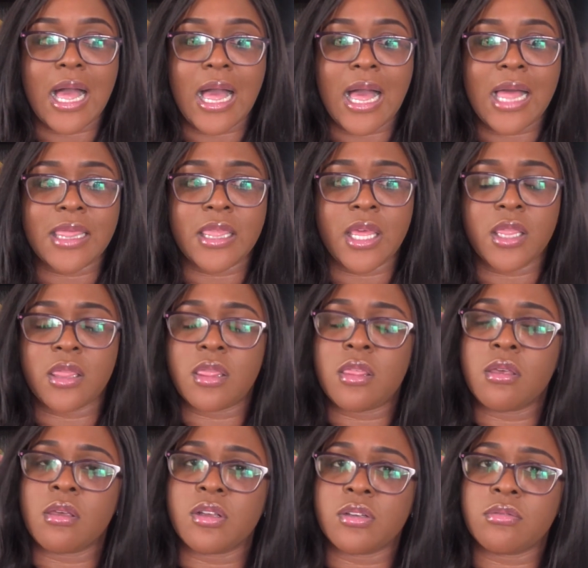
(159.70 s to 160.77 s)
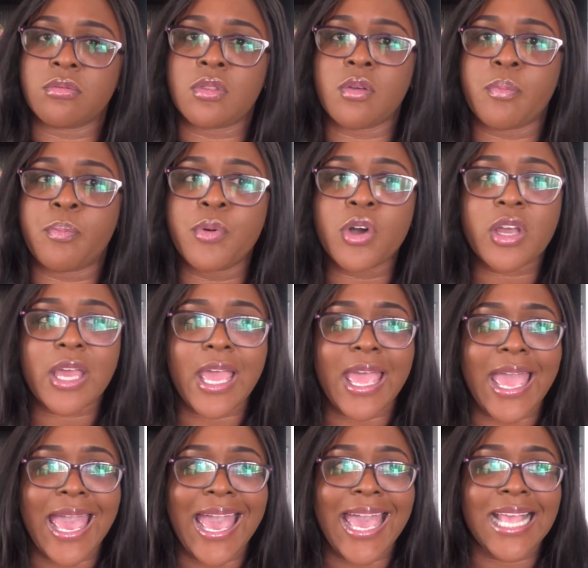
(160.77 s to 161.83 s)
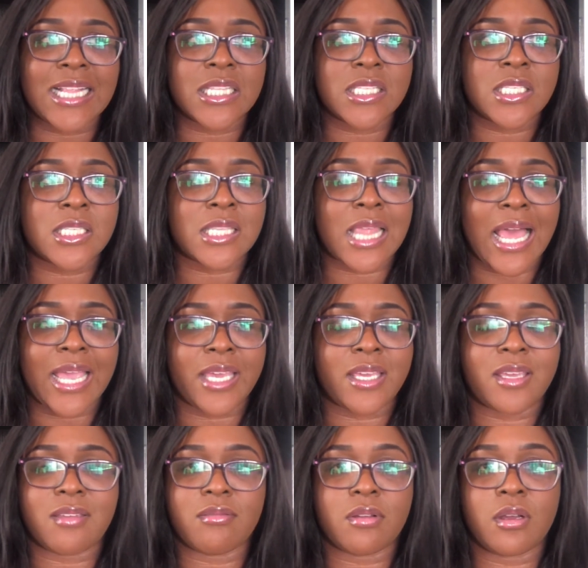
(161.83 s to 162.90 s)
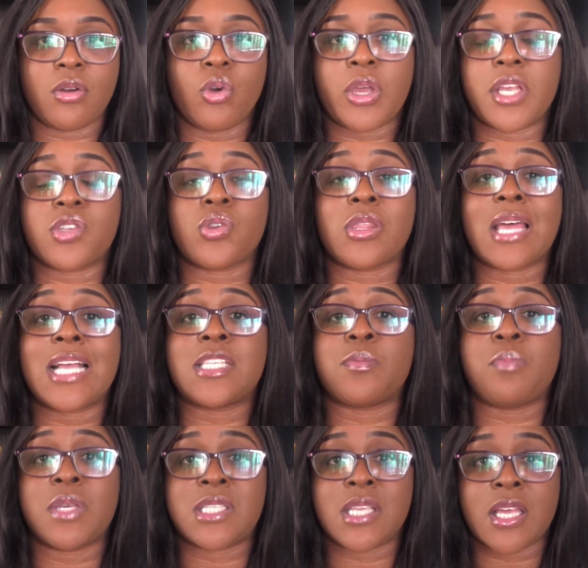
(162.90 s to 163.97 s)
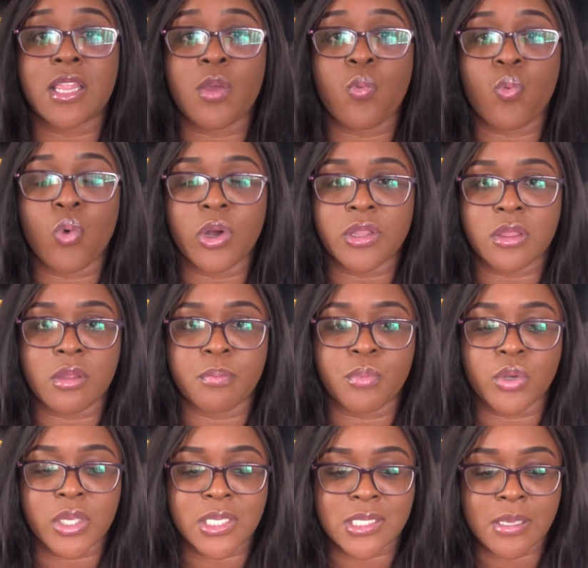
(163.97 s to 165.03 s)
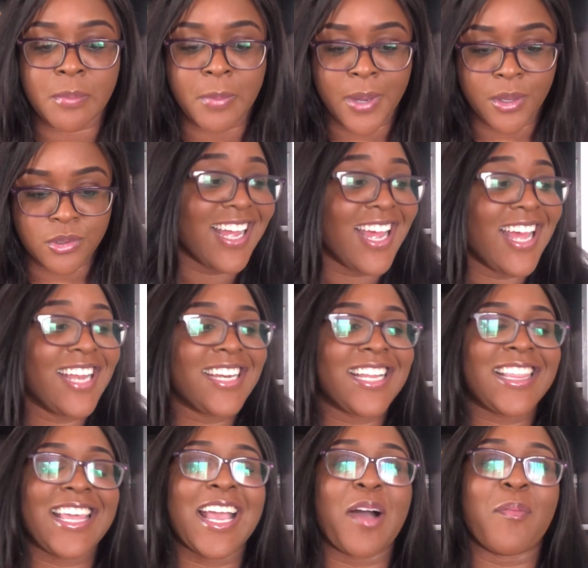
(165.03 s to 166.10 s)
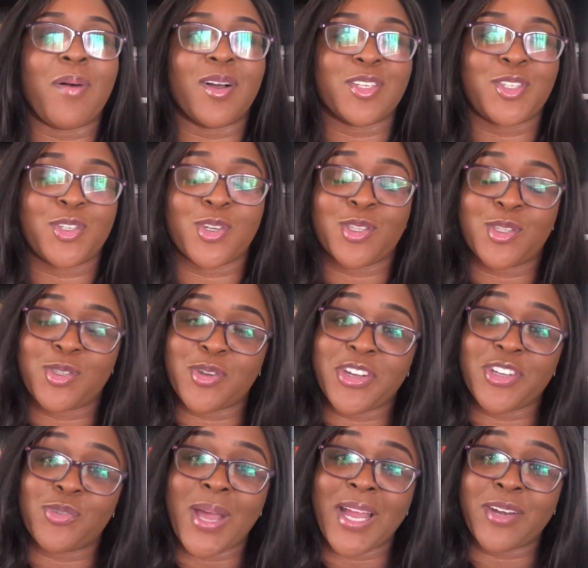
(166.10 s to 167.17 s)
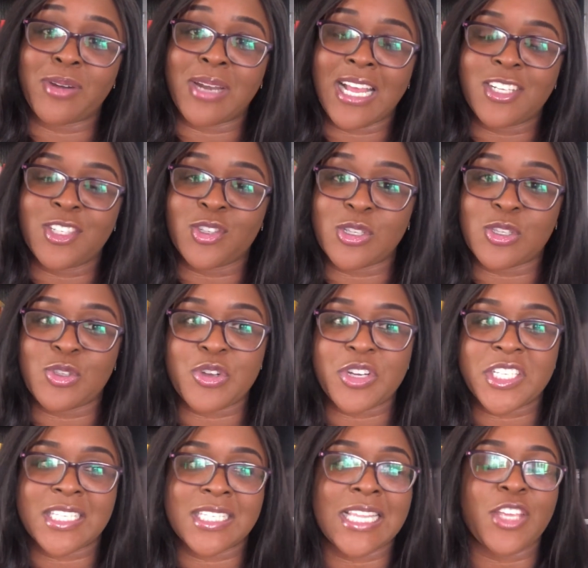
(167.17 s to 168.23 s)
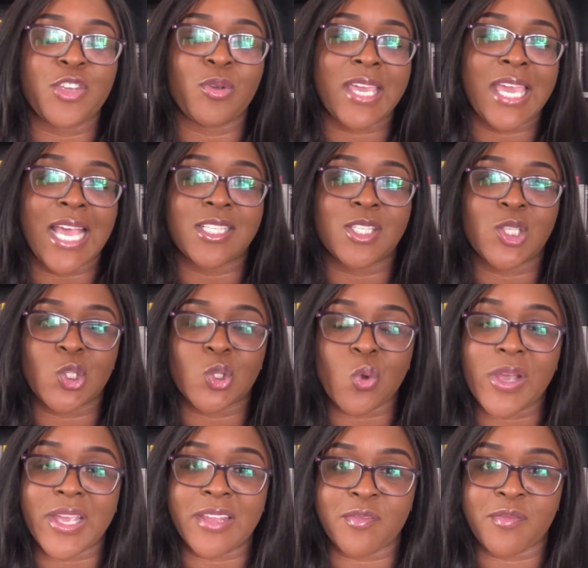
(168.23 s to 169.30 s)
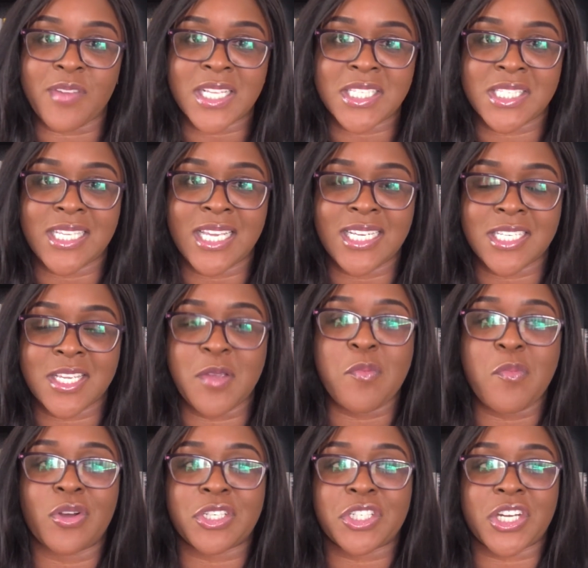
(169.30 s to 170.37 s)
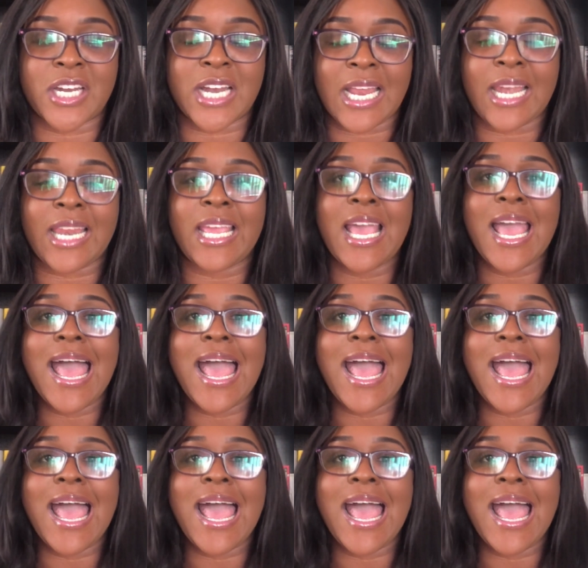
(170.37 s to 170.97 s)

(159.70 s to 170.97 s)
And then the book ends like, okay, so that's basically what the book is about. The thing about short stories, why I don't like short stories, is that you get so invested emotionally